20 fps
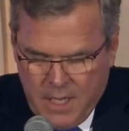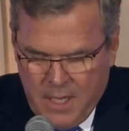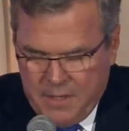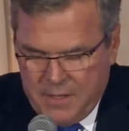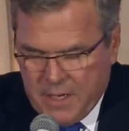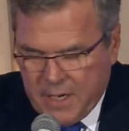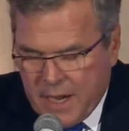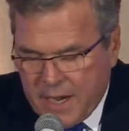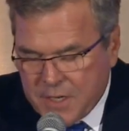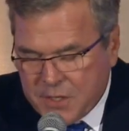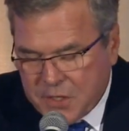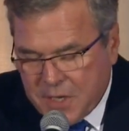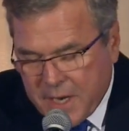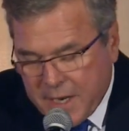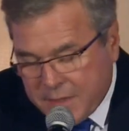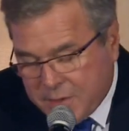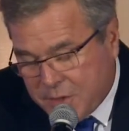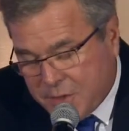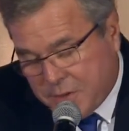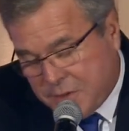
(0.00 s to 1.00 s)
The United
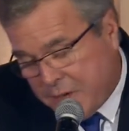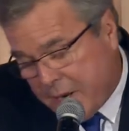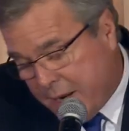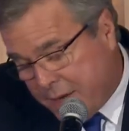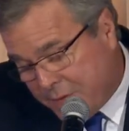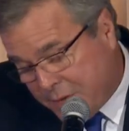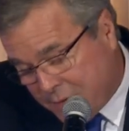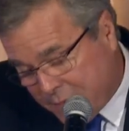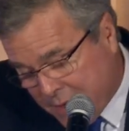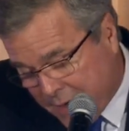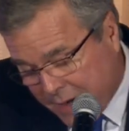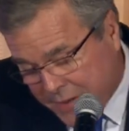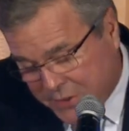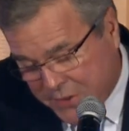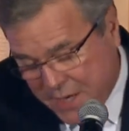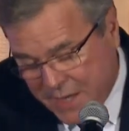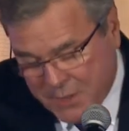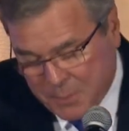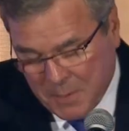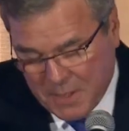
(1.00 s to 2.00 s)

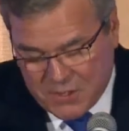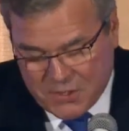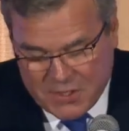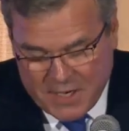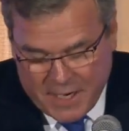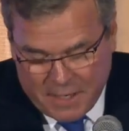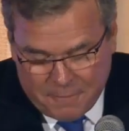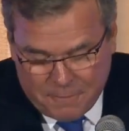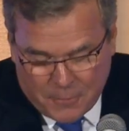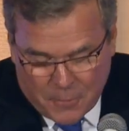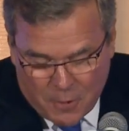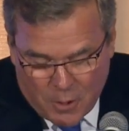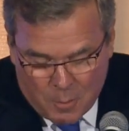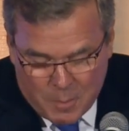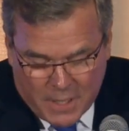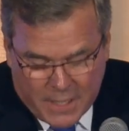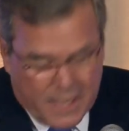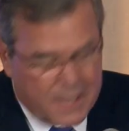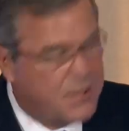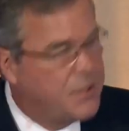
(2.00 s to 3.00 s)
States must stand
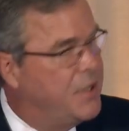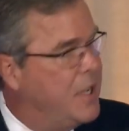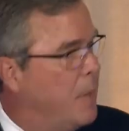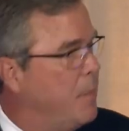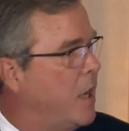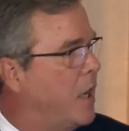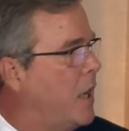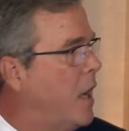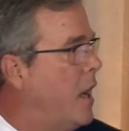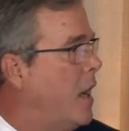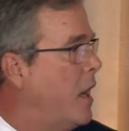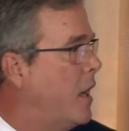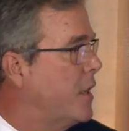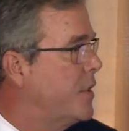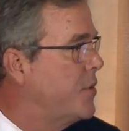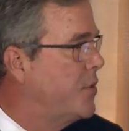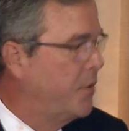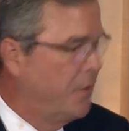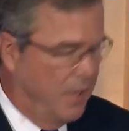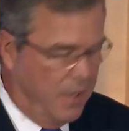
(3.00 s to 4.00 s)
firm against
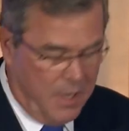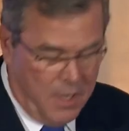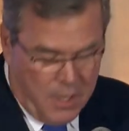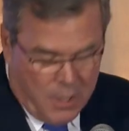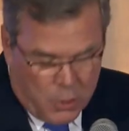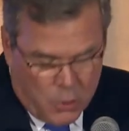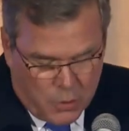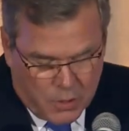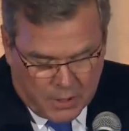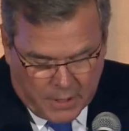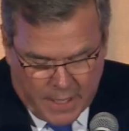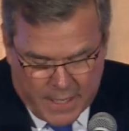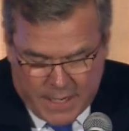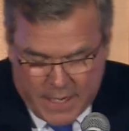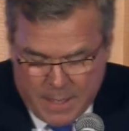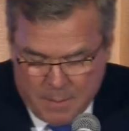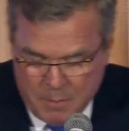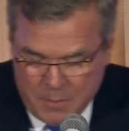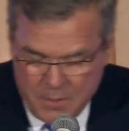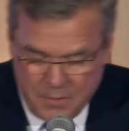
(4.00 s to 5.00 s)
demagogues who
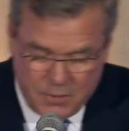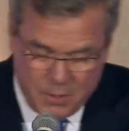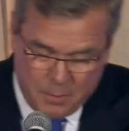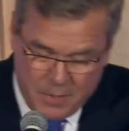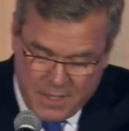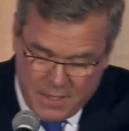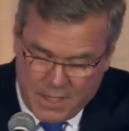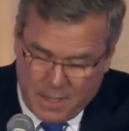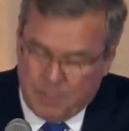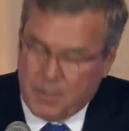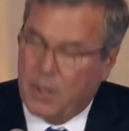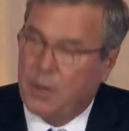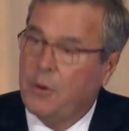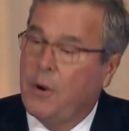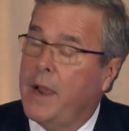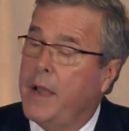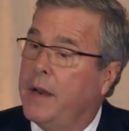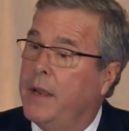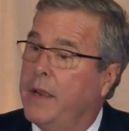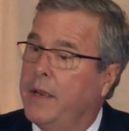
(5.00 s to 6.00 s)
claim to be
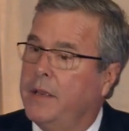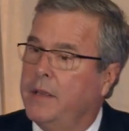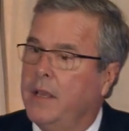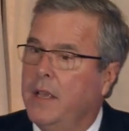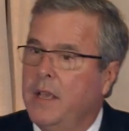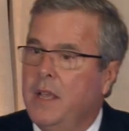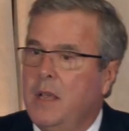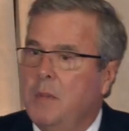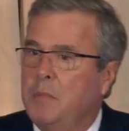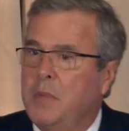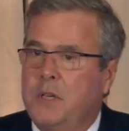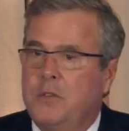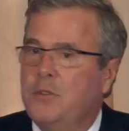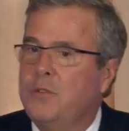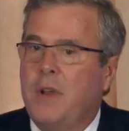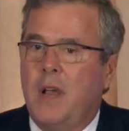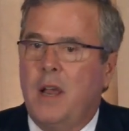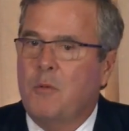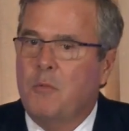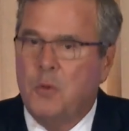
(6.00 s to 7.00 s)
democratic but
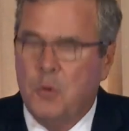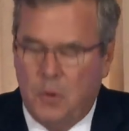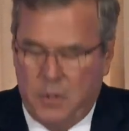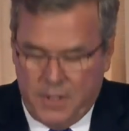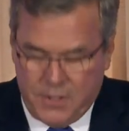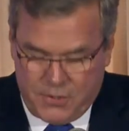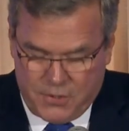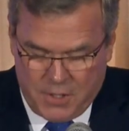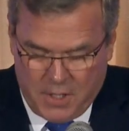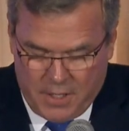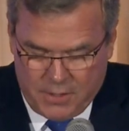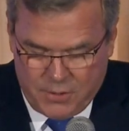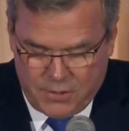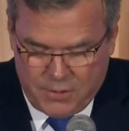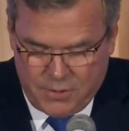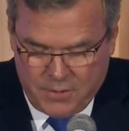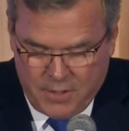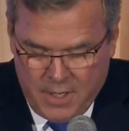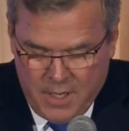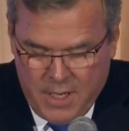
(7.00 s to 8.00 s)
do not rule as
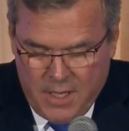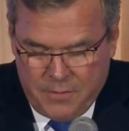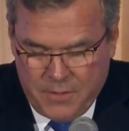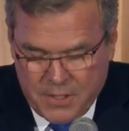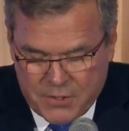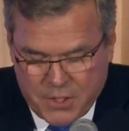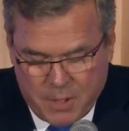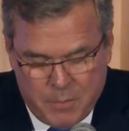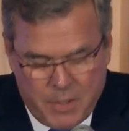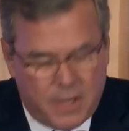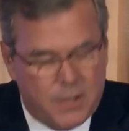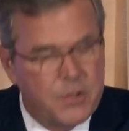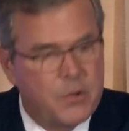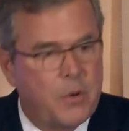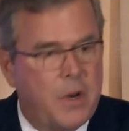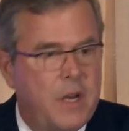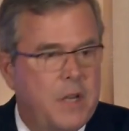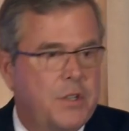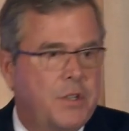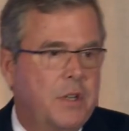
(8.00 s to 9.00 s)
such. This
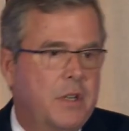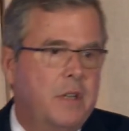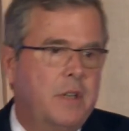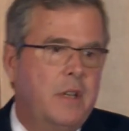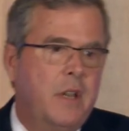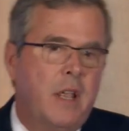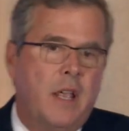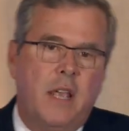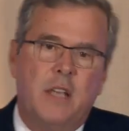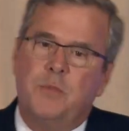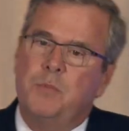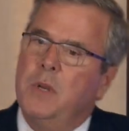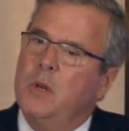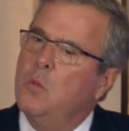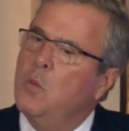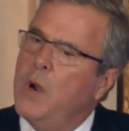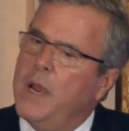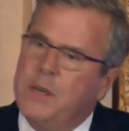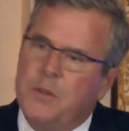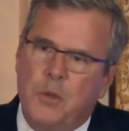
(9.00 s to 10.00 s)
administration has
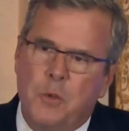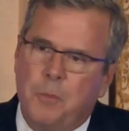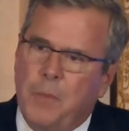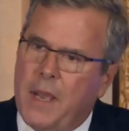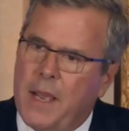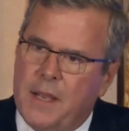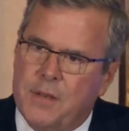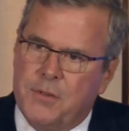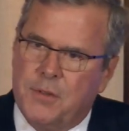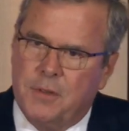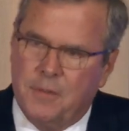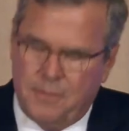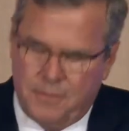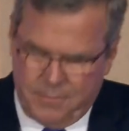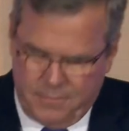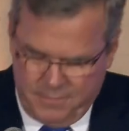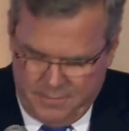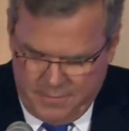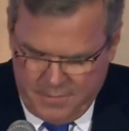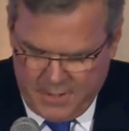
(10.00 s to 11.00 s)
been way too passive
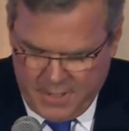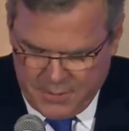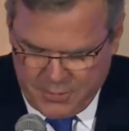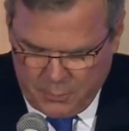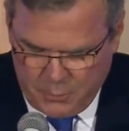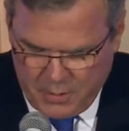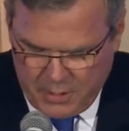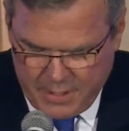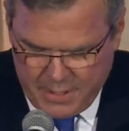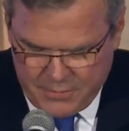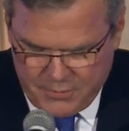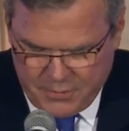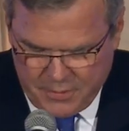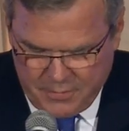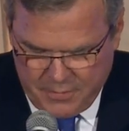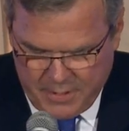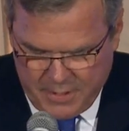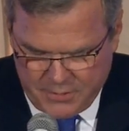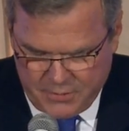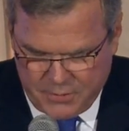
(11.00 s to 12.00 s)
as it relates to
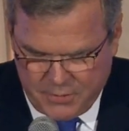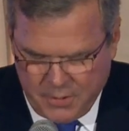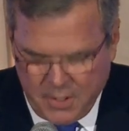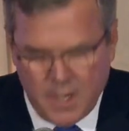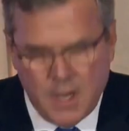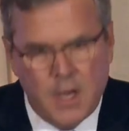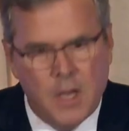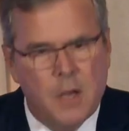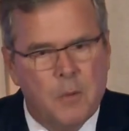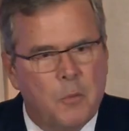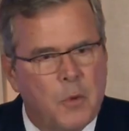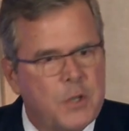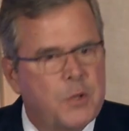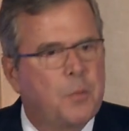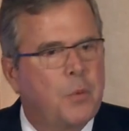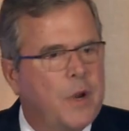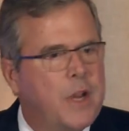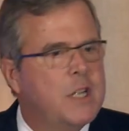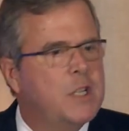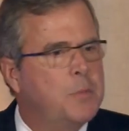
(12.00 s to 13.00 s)
this,
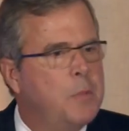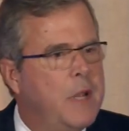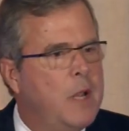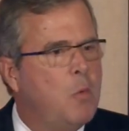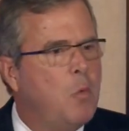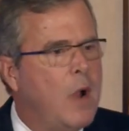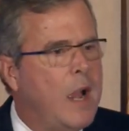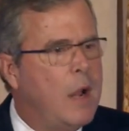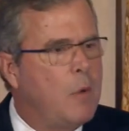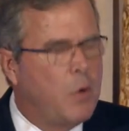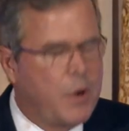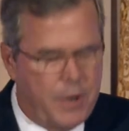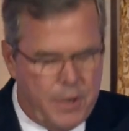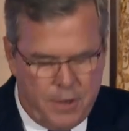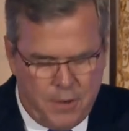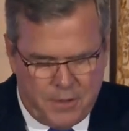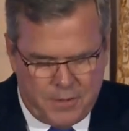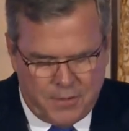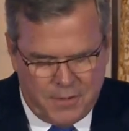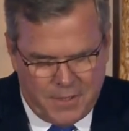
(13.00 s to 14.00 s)
which brings me why we're
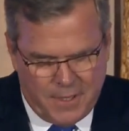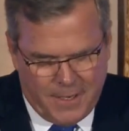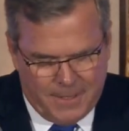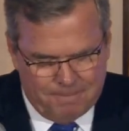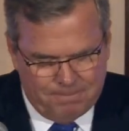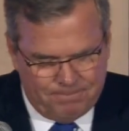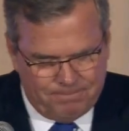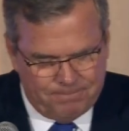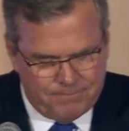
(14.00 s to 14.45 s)
here today.